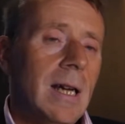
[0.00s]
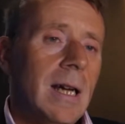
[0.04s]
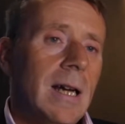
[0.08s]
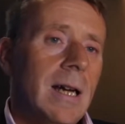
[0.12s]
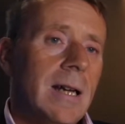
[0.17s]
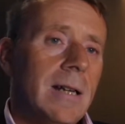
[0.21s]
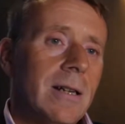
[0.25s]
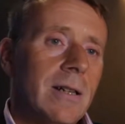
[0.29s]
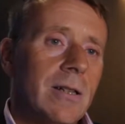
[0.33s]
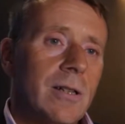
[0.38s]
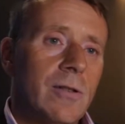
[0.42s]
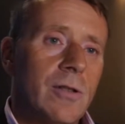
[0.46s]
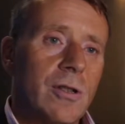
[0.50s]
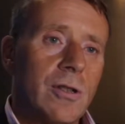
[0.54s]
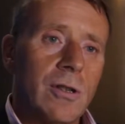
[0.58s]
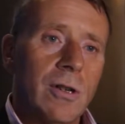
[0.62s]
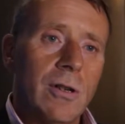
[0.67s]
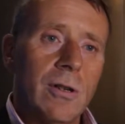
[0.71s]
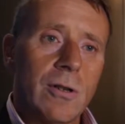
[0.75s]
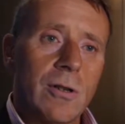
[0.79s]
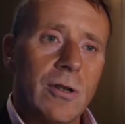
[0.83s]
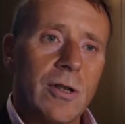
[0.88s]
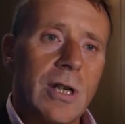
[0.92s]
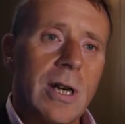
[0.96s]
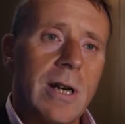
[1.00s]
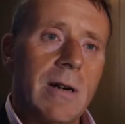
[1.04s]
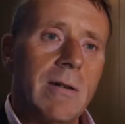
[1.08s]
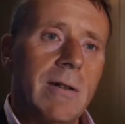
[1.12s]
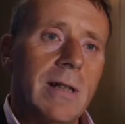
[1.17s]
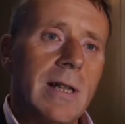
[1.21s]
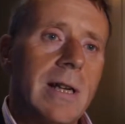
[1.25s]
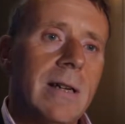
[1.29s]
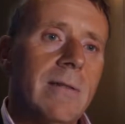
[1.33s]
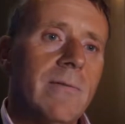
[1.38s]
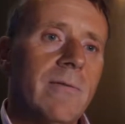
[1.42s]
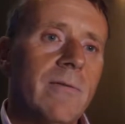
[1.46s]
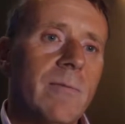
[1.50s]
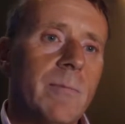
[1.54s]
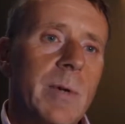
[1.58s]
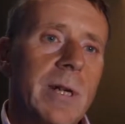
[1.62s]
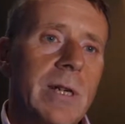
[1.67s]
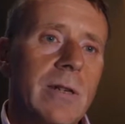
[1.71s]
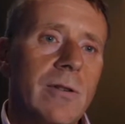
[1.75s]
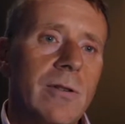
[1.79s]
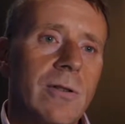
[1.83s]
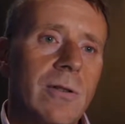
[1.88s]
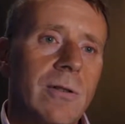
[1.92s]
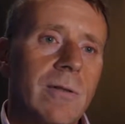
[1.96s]
And I can start sharing that
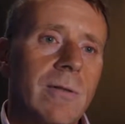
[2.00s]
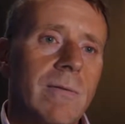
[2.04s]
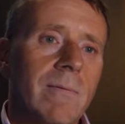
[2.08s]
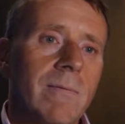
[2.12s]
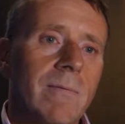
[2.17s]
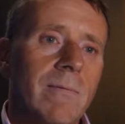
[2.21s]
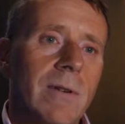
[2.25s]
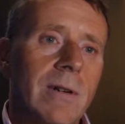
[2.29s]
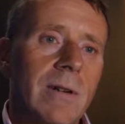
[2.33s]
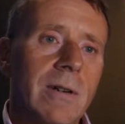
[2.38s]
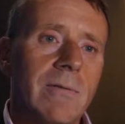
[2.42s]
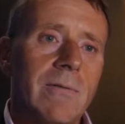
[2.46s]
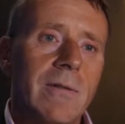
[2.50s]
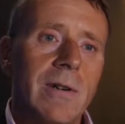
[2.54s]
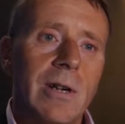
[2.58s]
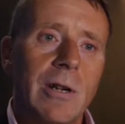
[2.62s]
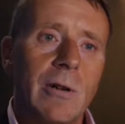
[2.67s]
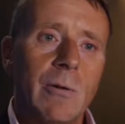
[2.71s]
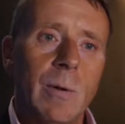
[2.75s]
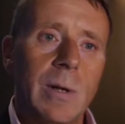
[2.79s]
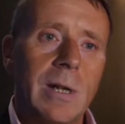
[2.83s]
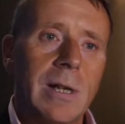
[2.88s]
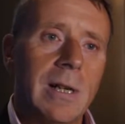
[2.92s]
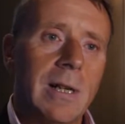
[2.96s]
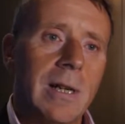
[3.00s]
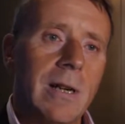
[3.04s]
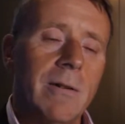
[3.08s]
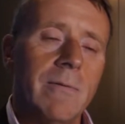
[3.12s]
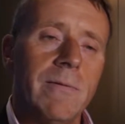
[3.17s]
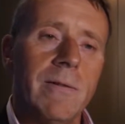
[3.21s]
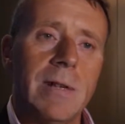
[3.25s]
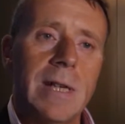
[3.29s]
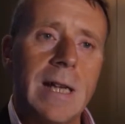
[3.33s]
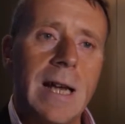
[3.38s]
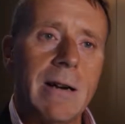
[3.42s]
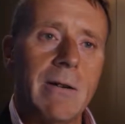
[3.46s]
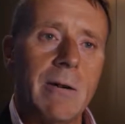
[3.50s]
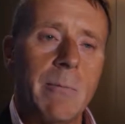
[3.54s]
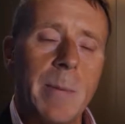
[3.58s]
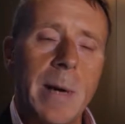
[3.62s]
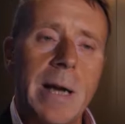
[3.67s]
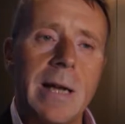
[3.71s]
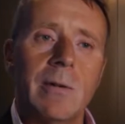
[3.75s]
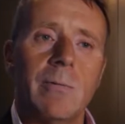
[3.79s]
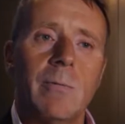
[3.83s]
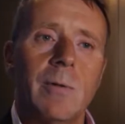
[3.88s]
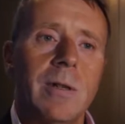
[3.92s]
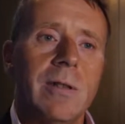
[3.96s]
information very, very quickly over narrow
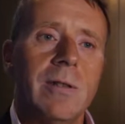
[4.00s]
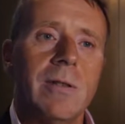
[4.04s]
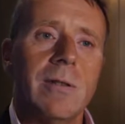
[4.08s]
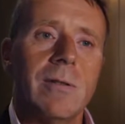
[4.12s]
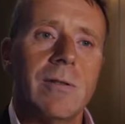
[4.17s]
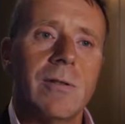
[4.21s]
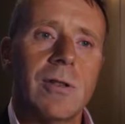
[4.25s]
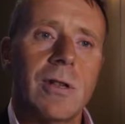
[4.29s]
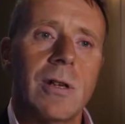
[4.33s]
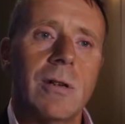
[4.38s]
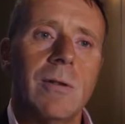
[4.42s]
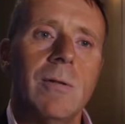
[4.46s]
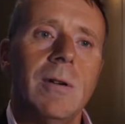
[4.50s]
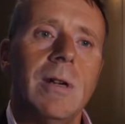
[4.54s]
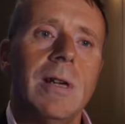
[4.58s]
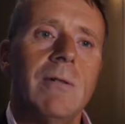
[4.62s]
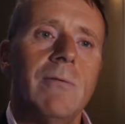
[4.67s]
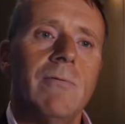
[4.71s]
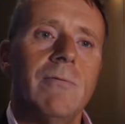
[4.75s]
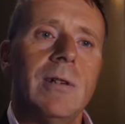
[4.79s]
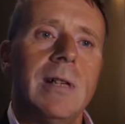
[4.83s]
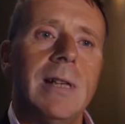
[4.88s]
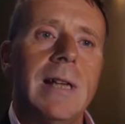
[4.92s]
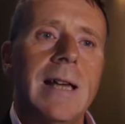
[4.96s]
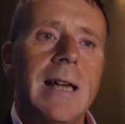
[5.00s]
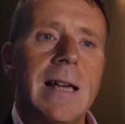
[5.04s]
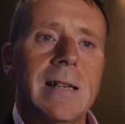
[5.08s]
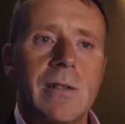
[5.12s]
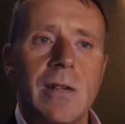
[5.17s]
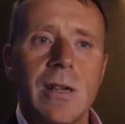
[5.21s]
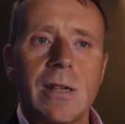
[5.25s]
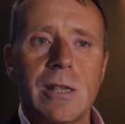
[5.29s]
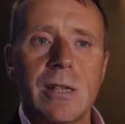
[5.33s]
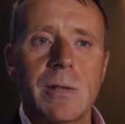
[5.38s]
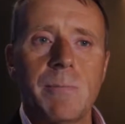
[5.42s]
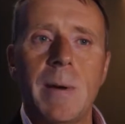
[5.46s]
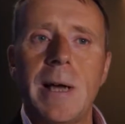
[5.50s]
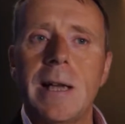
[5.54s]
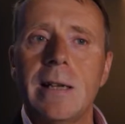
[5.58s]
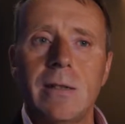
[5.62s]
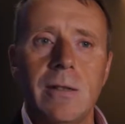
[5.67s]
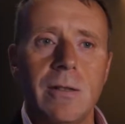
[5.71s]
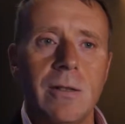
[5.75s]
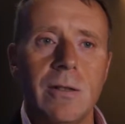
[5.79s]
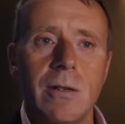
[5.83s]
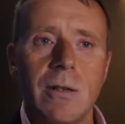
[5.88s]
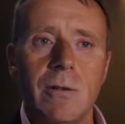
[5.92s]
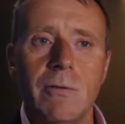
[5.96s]
bandwidth. So it really has
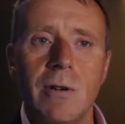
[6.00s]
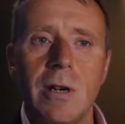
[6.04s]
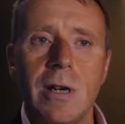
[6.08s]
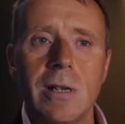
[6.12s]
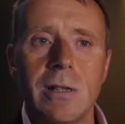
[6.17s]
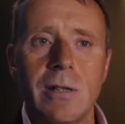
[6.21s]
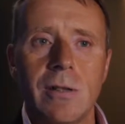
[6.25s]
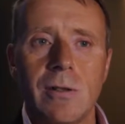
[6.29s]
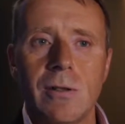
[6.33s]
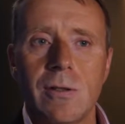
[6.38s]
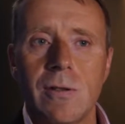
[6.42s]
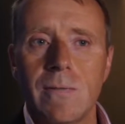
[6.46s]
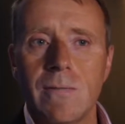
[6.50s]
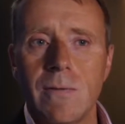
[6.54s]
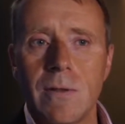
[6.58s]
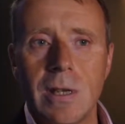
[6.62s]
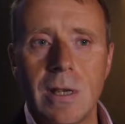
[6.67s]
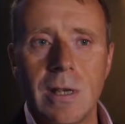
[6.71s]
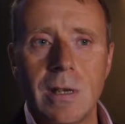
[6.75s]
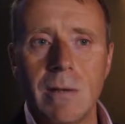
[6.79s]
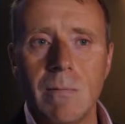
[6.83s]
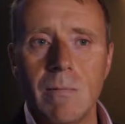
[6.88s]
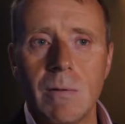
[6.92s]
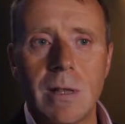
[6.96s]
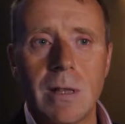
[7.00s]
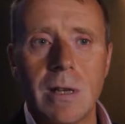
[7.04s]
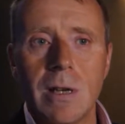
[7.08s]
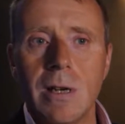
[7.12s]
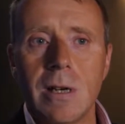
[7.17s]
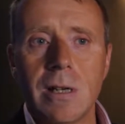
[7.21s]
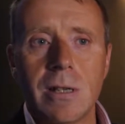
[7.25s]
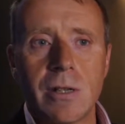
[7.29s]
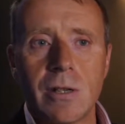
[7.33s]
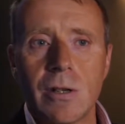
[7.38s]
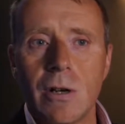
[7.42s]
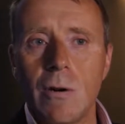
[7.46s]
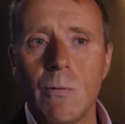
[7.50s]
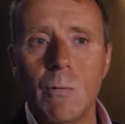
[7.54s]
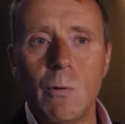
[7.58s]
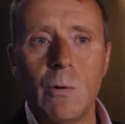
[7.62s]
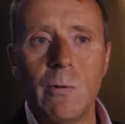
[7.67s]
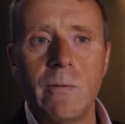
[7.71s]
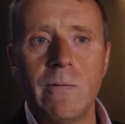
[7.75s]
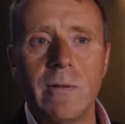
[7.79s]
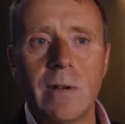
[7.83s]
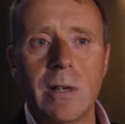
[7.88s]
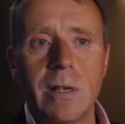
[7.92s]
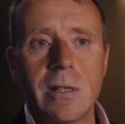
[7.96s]
expanded the horizons of the ISR
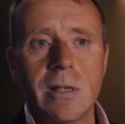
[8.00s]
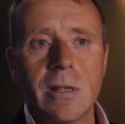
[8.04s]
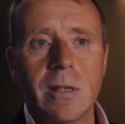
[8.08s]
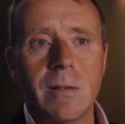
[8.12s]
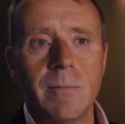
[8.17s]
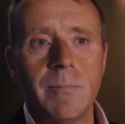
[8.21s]
warfighter.